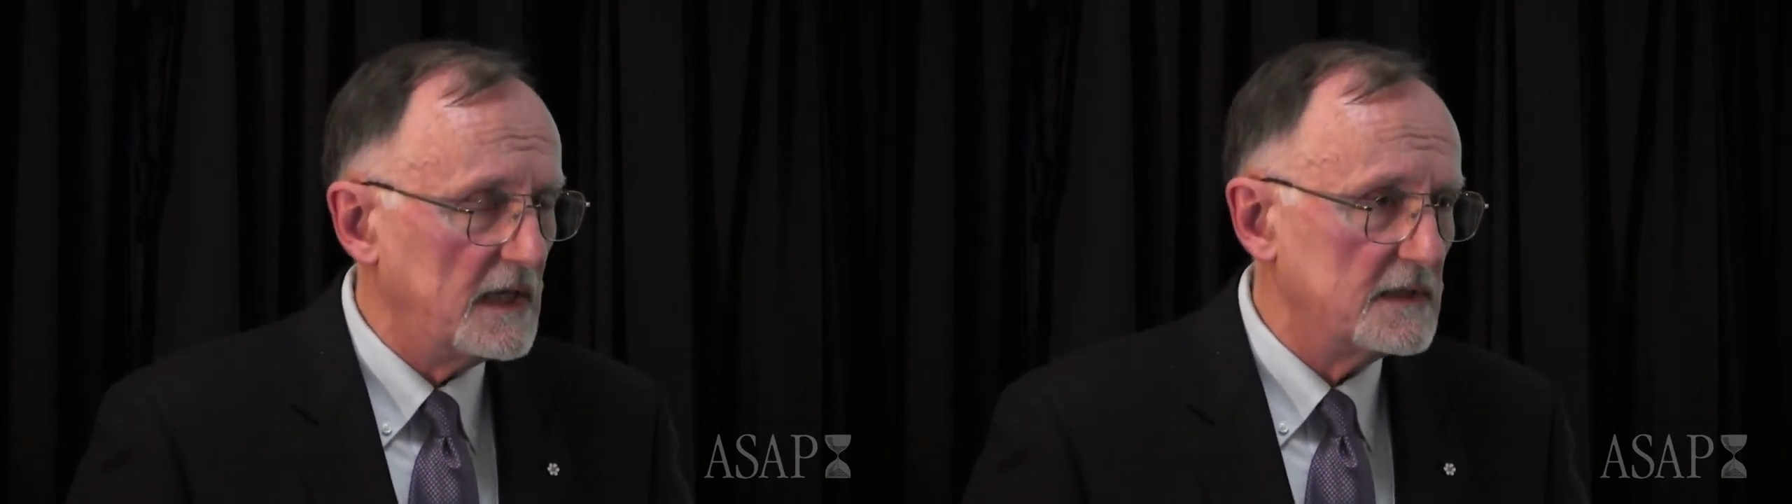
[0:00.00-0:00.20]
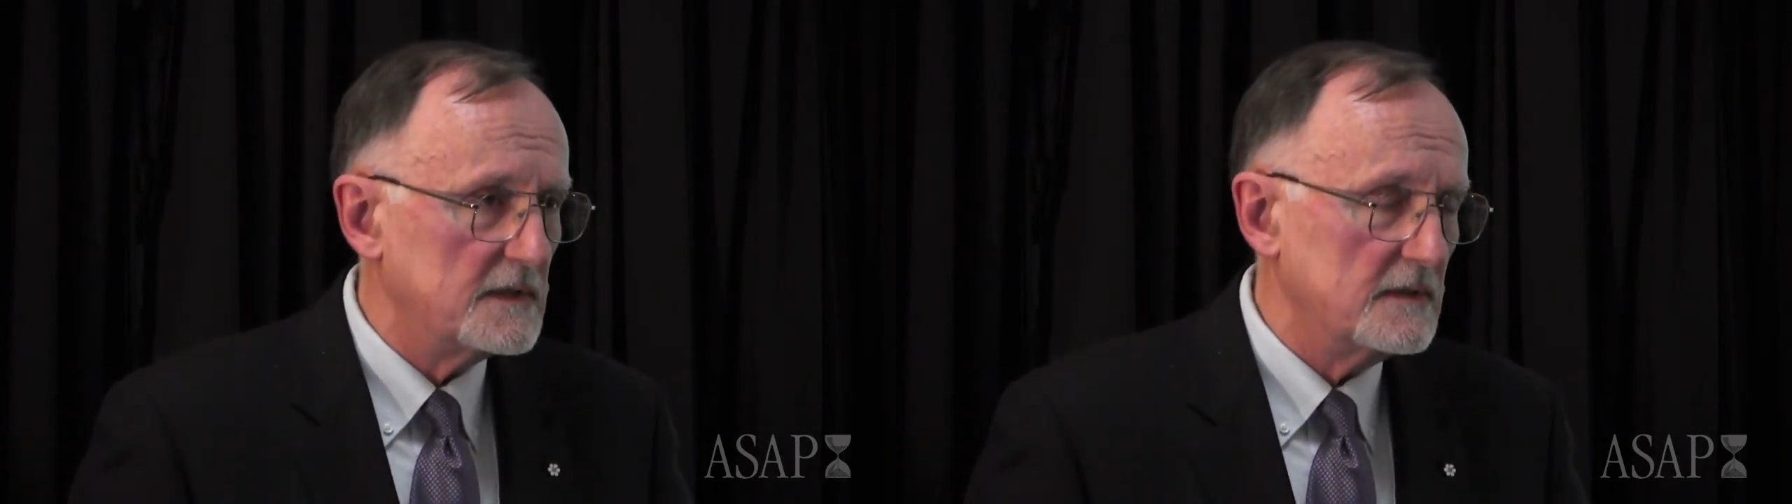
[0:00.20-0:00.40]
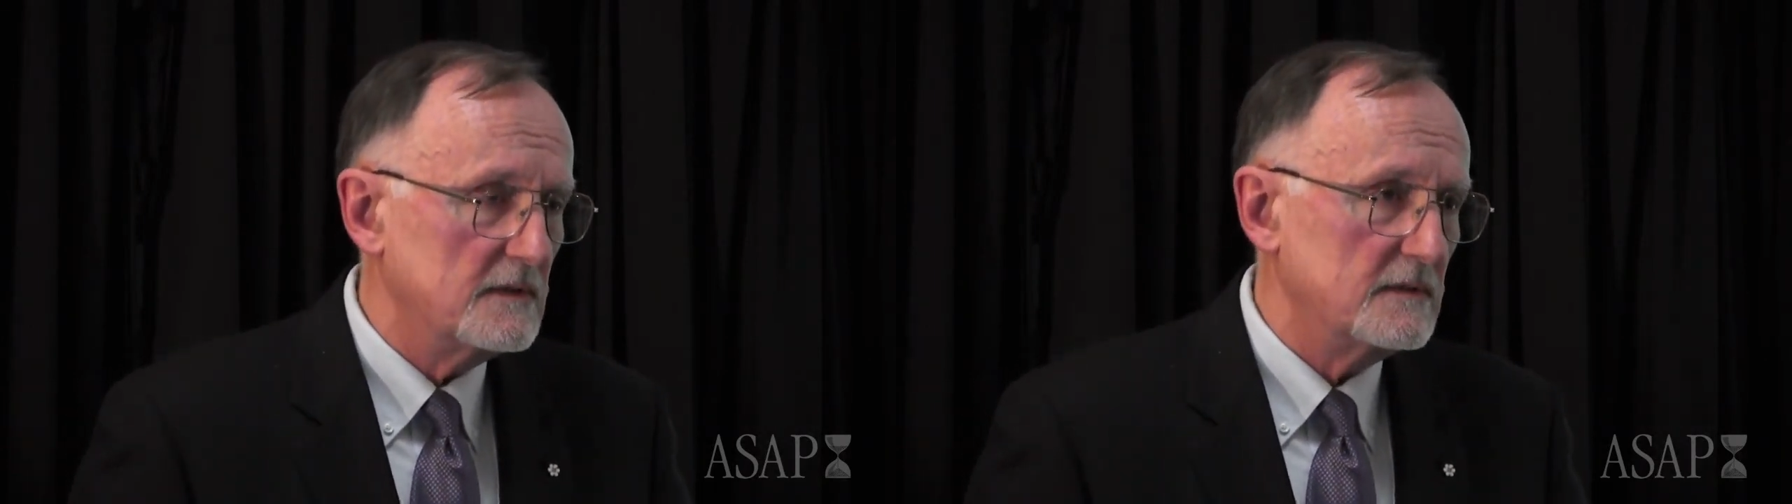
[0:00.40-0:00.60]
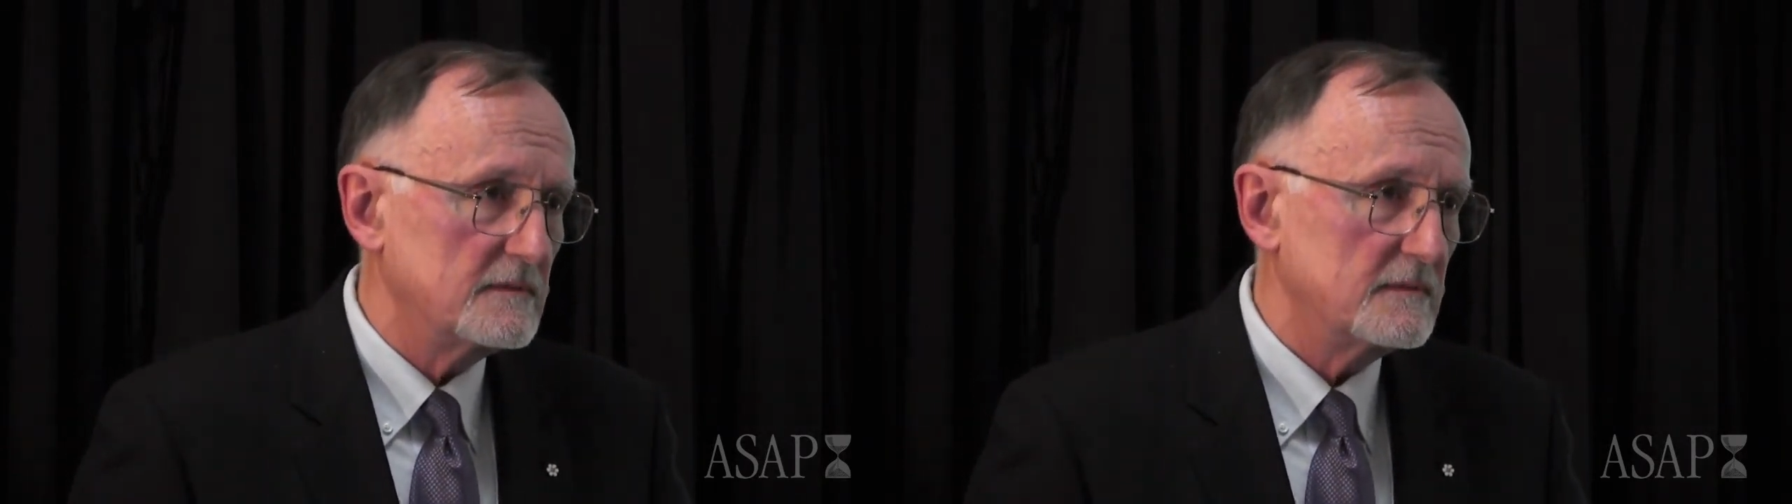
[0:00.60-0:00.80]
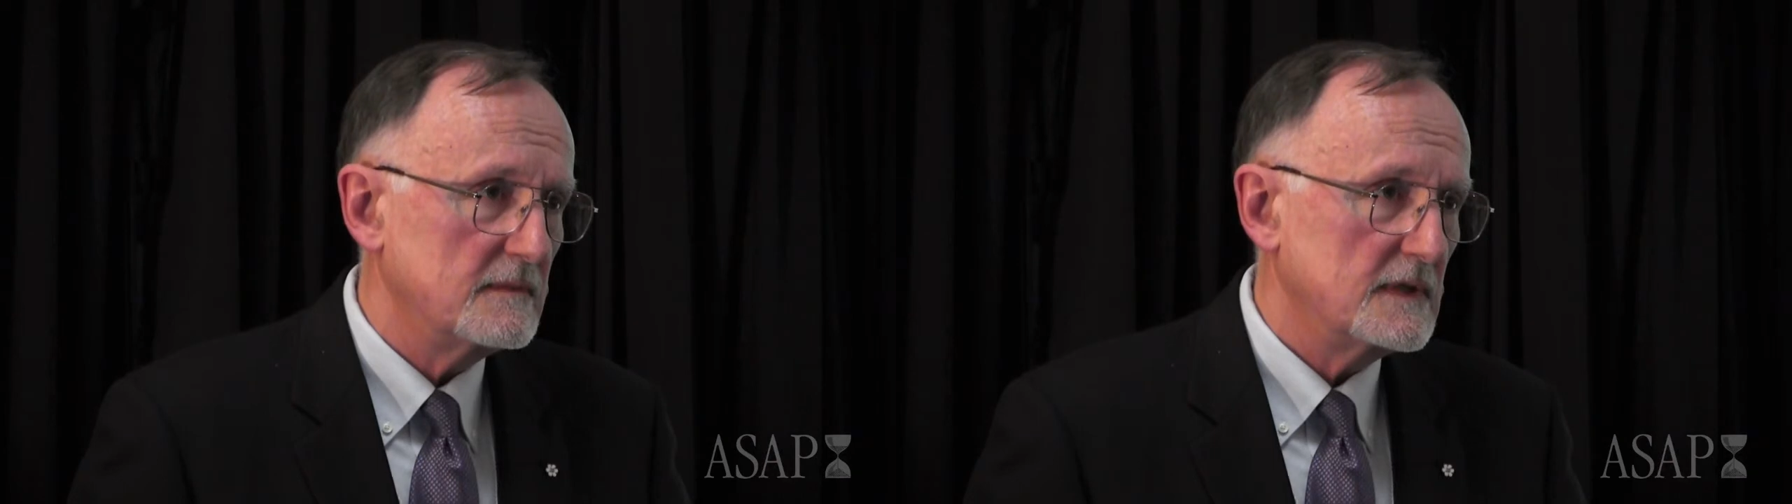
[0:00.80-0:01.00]

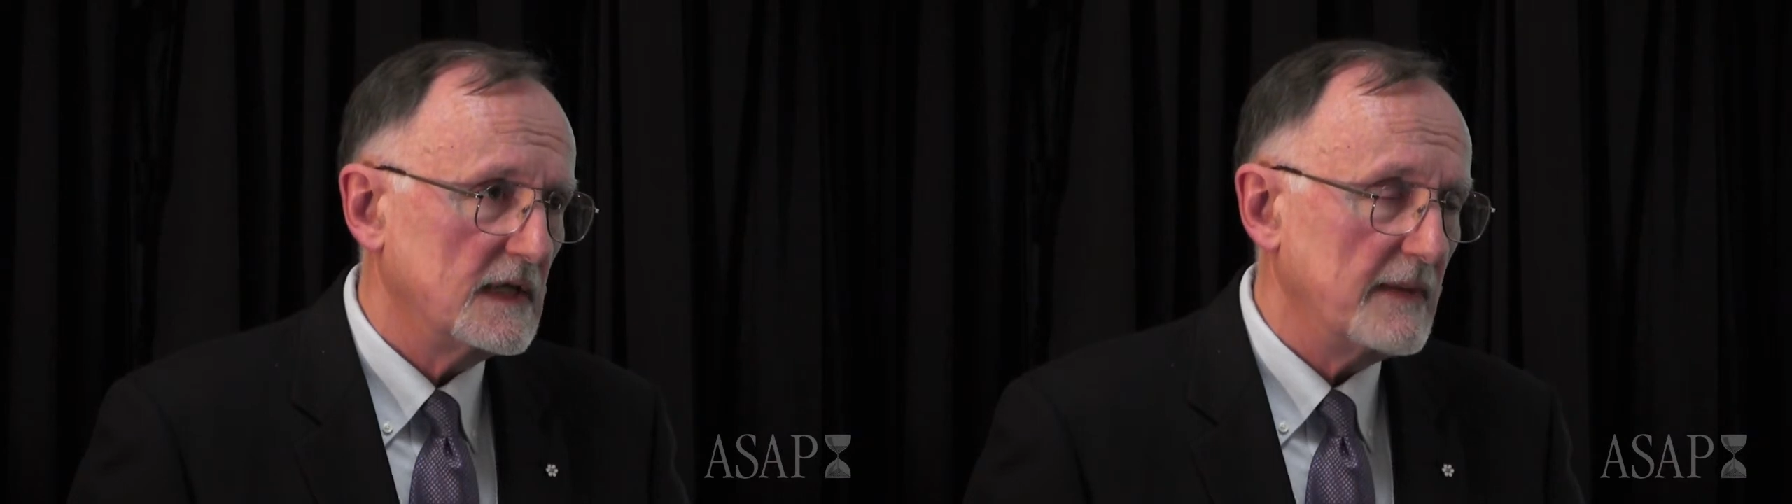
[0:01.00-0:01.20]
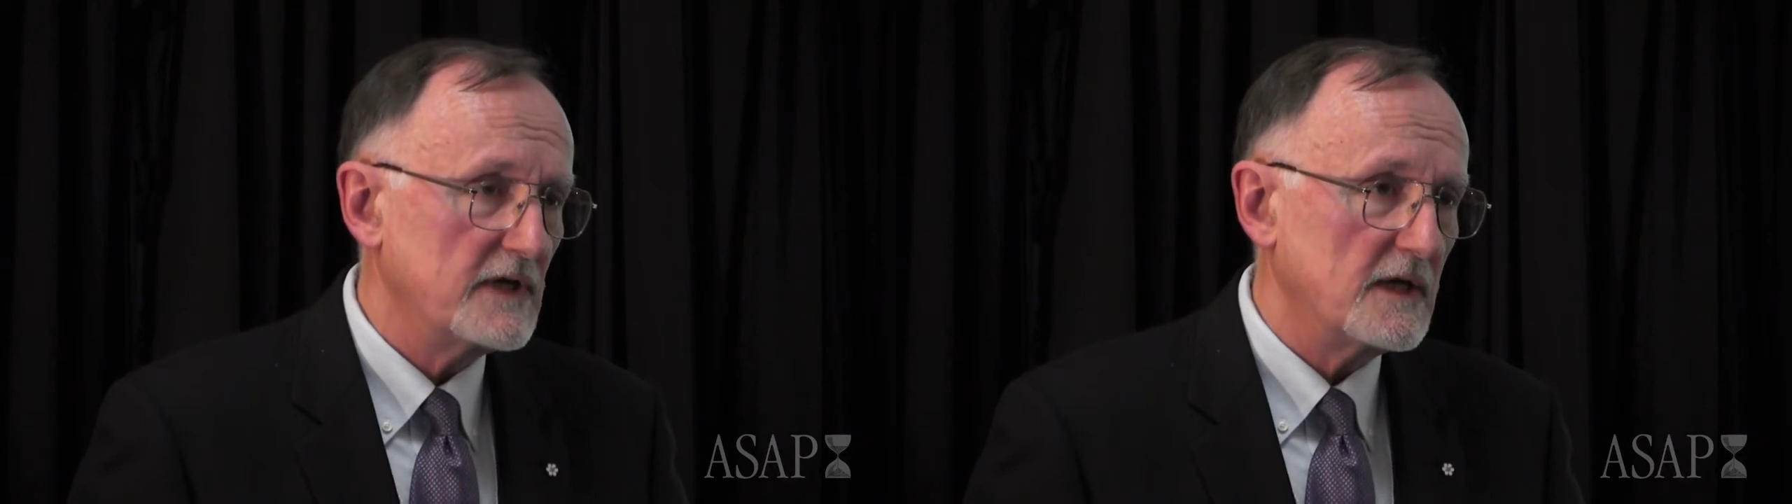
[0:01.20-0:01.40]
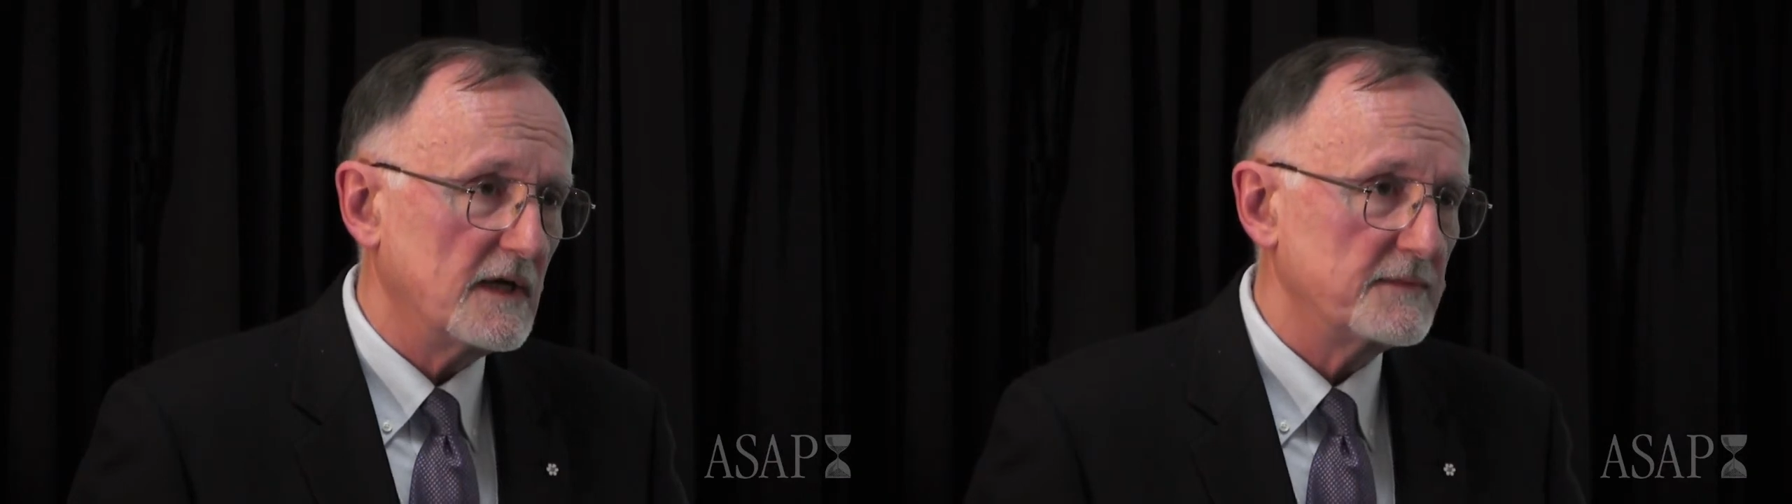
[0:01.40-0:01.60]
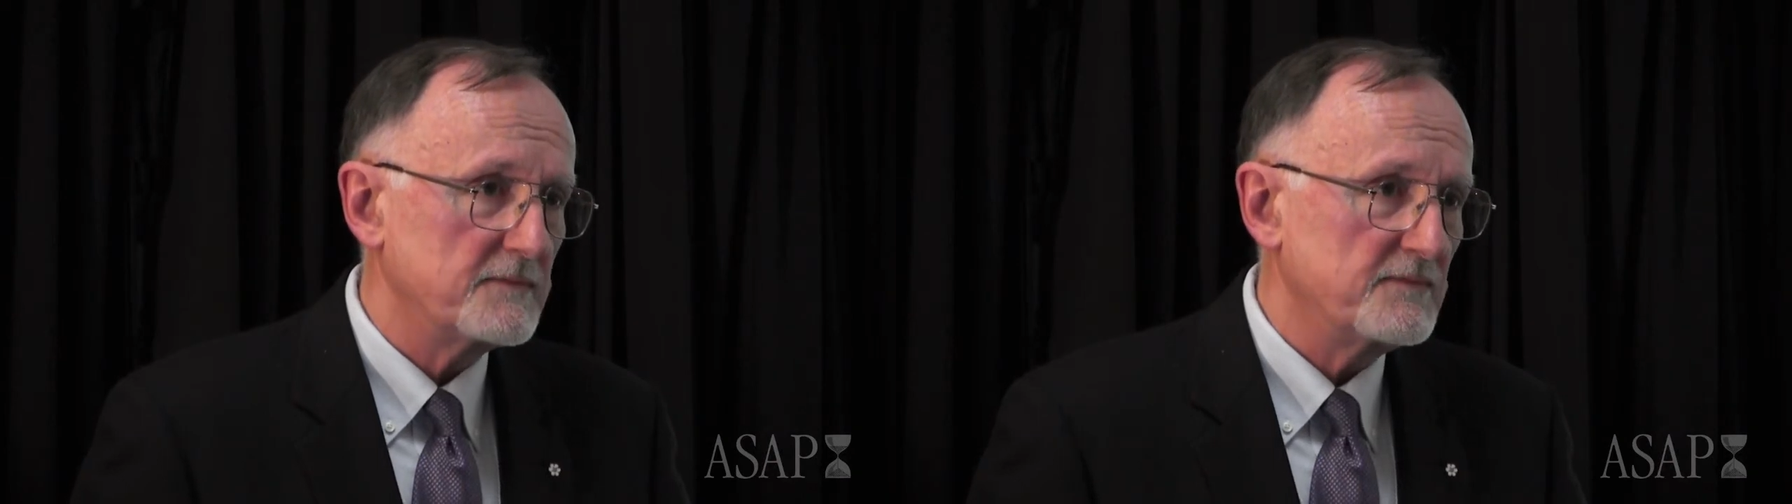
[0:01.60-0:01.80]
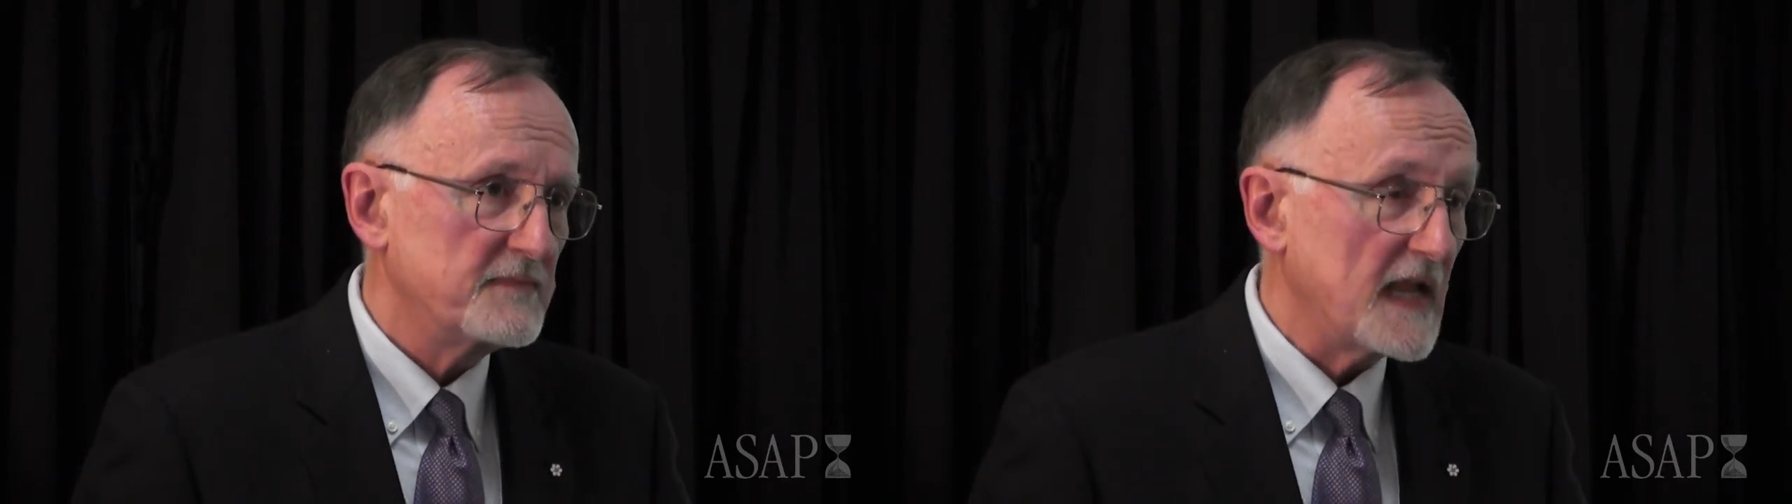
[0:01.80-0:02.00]
into Lebanon,